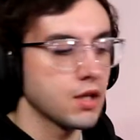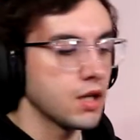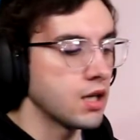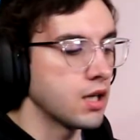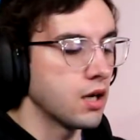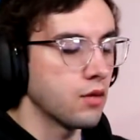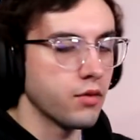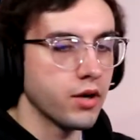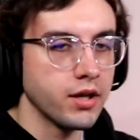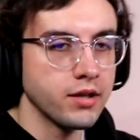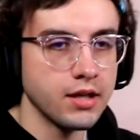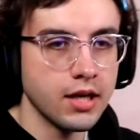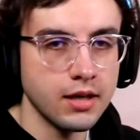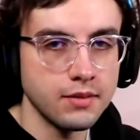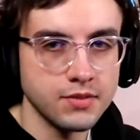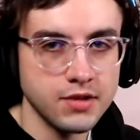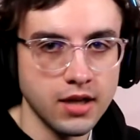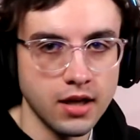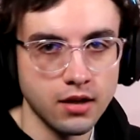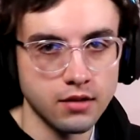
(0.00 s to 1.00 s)
And I'll write
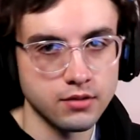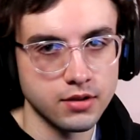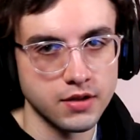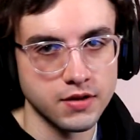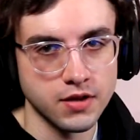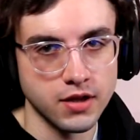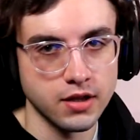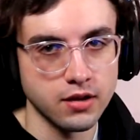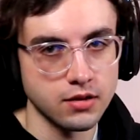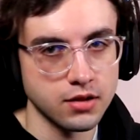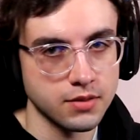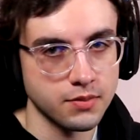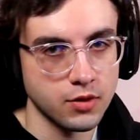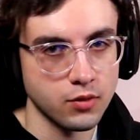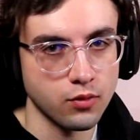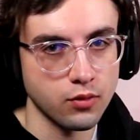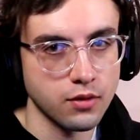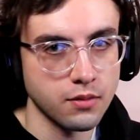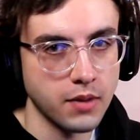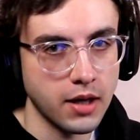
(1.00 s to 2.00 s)
names down because I know there's gonna
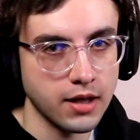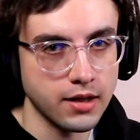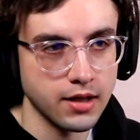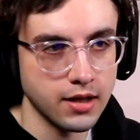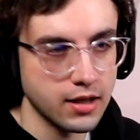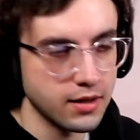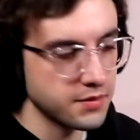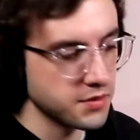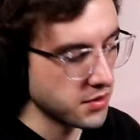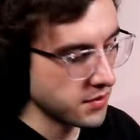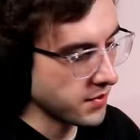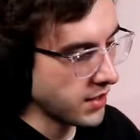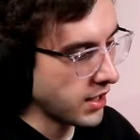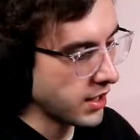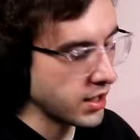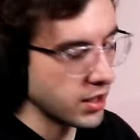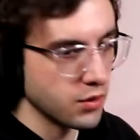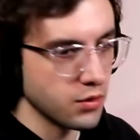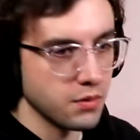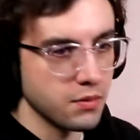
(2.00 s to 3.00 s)
be robot names I'm
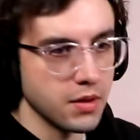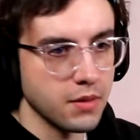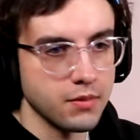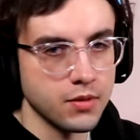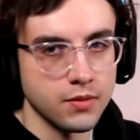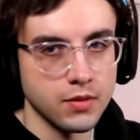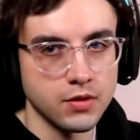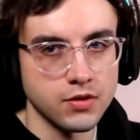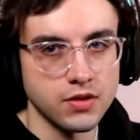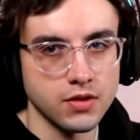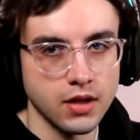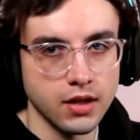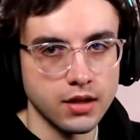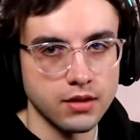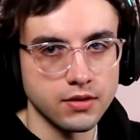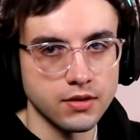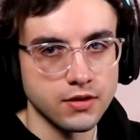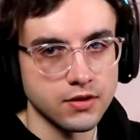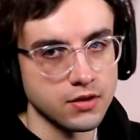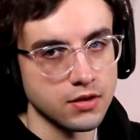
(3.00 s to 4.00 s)
not gonna remember most
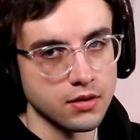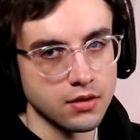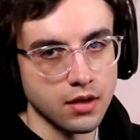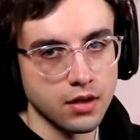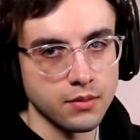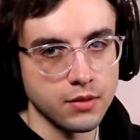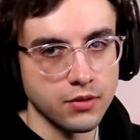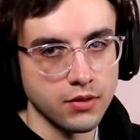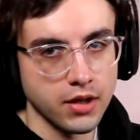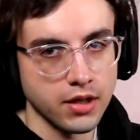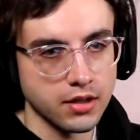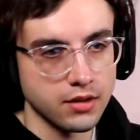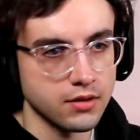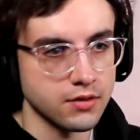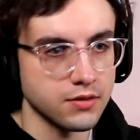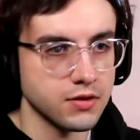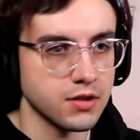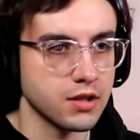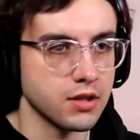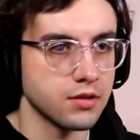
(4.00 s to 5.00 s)
likely, so I'll be writing
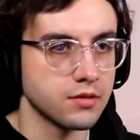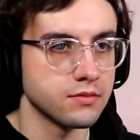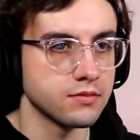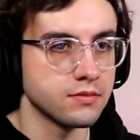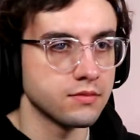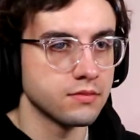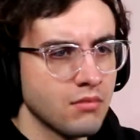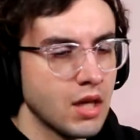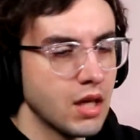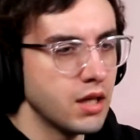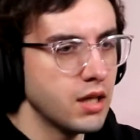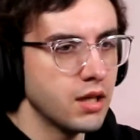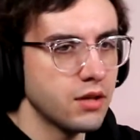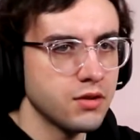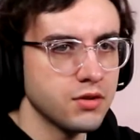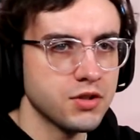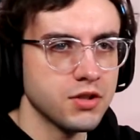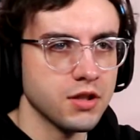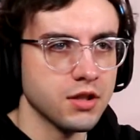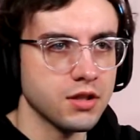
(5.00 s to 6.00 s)
those down. Yeah,
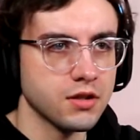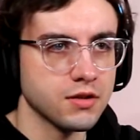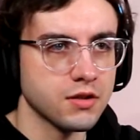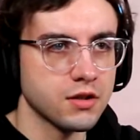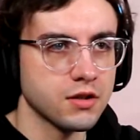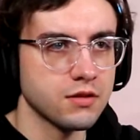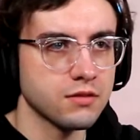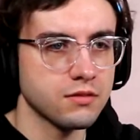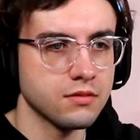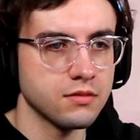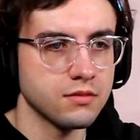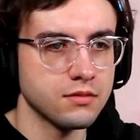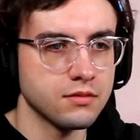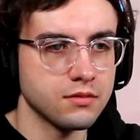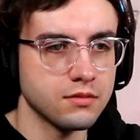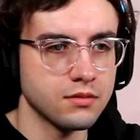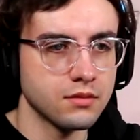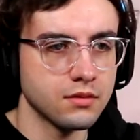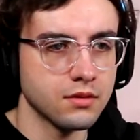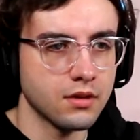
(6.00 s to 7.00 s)
those suckers.
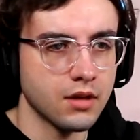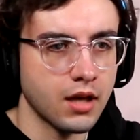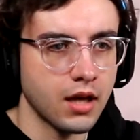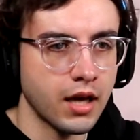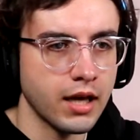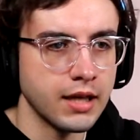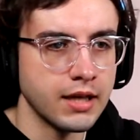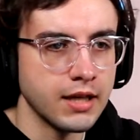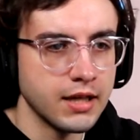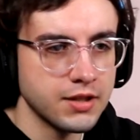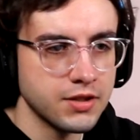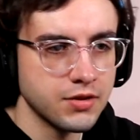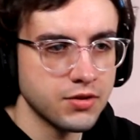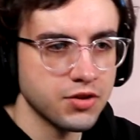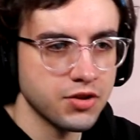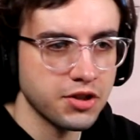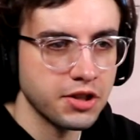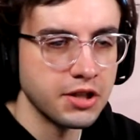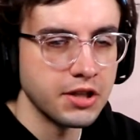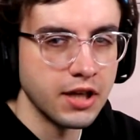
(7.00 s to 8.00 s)
I guess
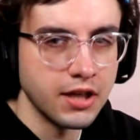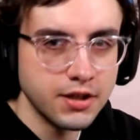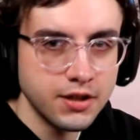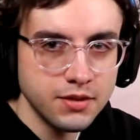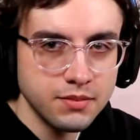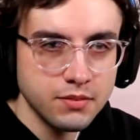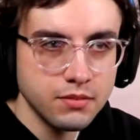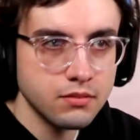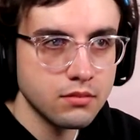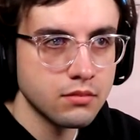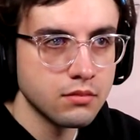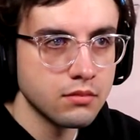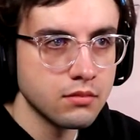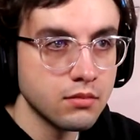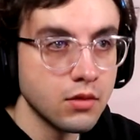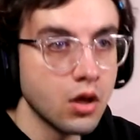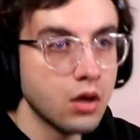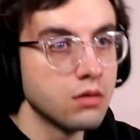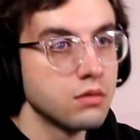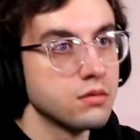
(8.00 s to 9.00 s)
those are Gundam.
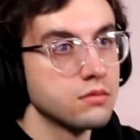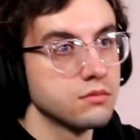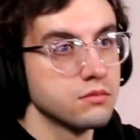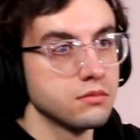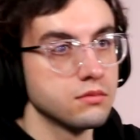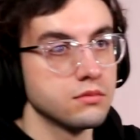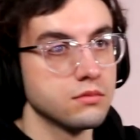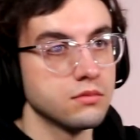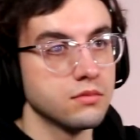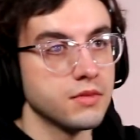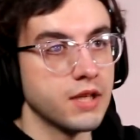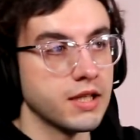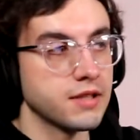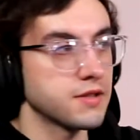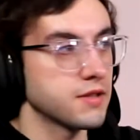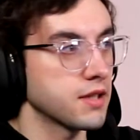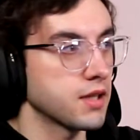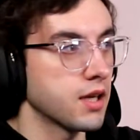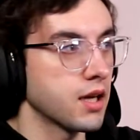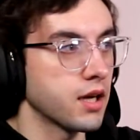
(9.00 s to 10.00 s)

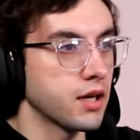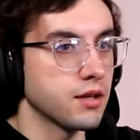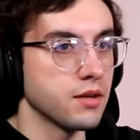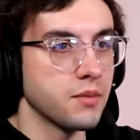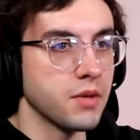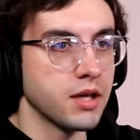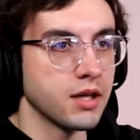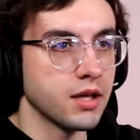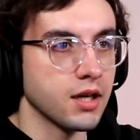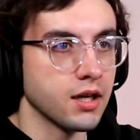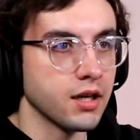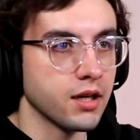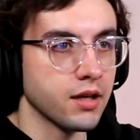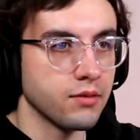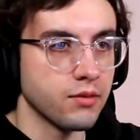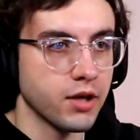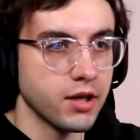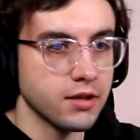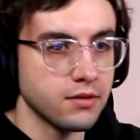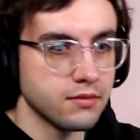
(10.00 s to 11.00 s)
That's the guy, the main guy,
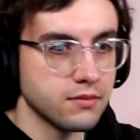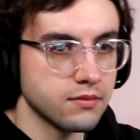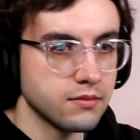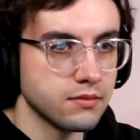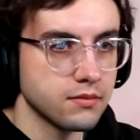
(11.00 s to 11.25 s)
right?